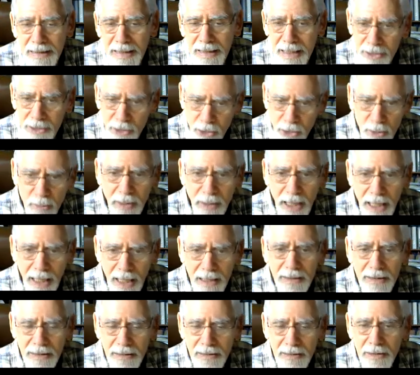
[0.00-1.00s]
That's too
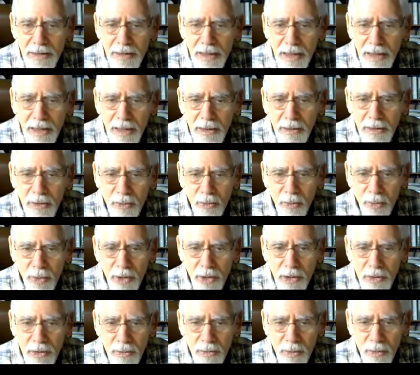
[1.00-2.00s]
bad.
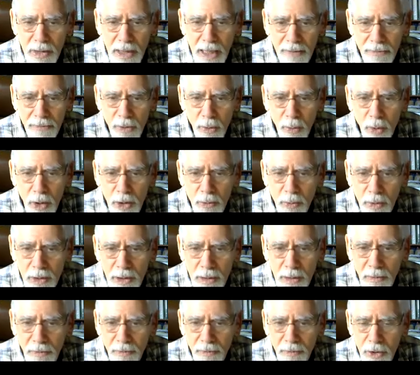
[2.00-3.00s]
We have to work
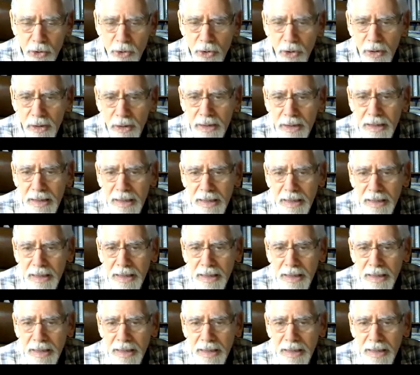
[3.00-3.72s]
with them eventually,